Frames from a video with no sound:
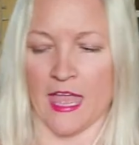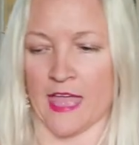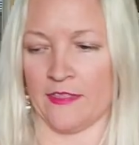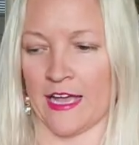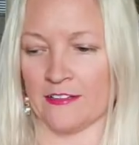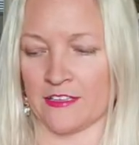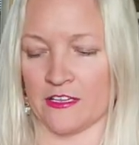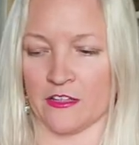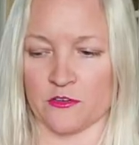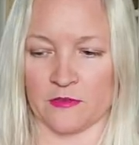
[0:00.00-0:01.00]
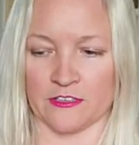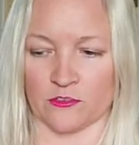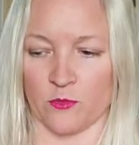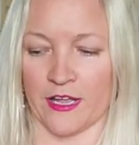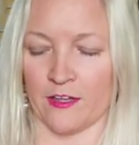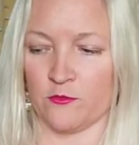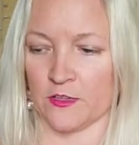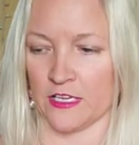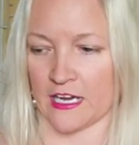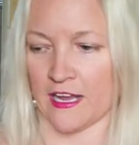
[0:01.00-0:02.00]
And that's another reason why I
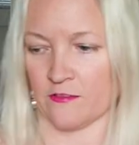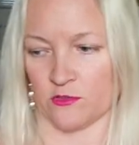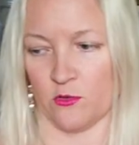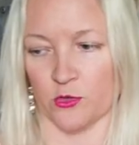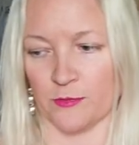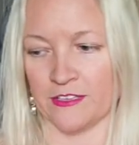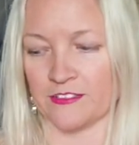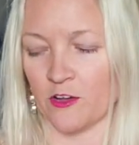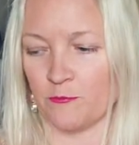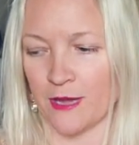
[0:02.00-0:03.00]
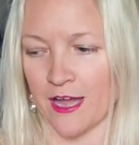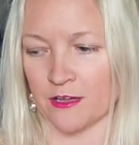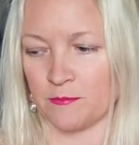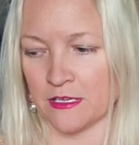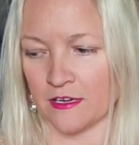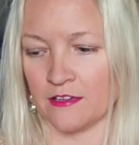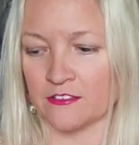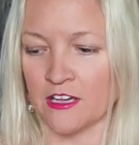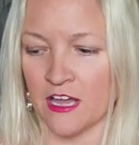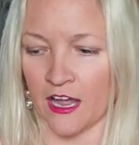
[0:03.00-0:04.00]
feel like I have to hold myself back because
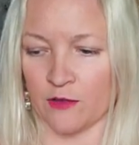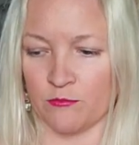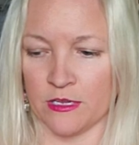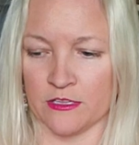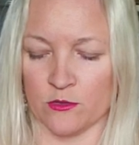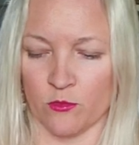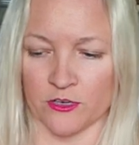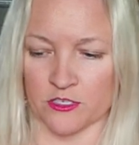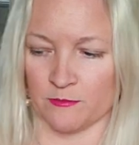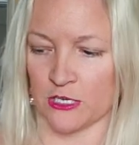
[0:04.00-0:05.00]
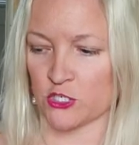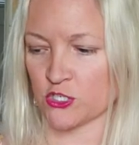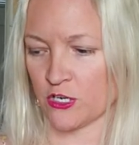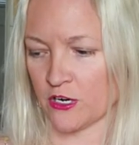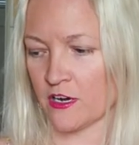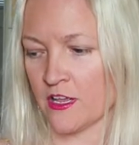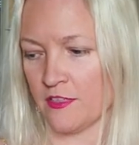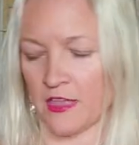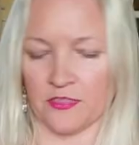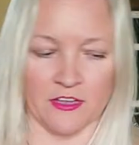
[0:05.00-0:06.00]
I really want to make sure
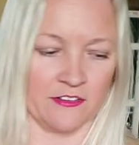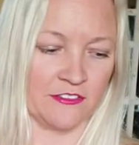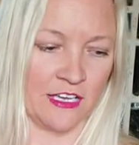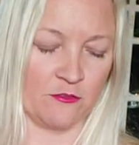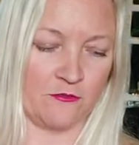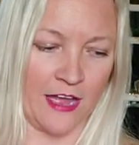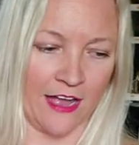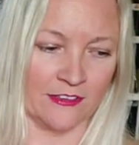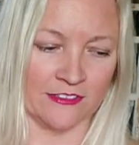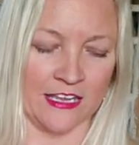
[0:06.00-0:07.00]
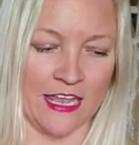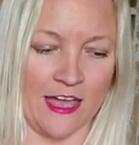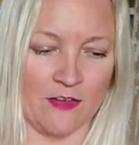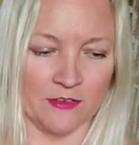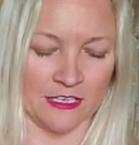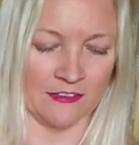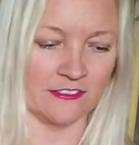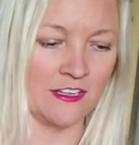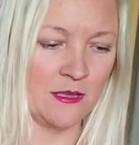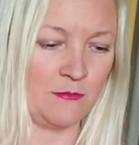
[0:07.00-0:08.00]
that there's like facts and
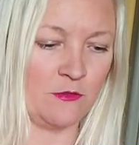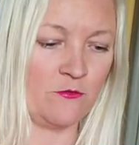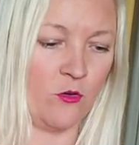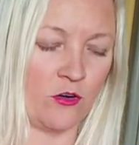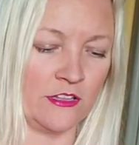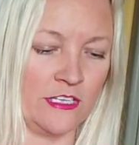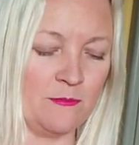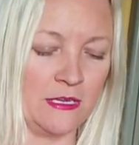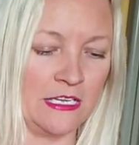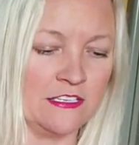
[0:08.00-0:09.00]
evidence before leaping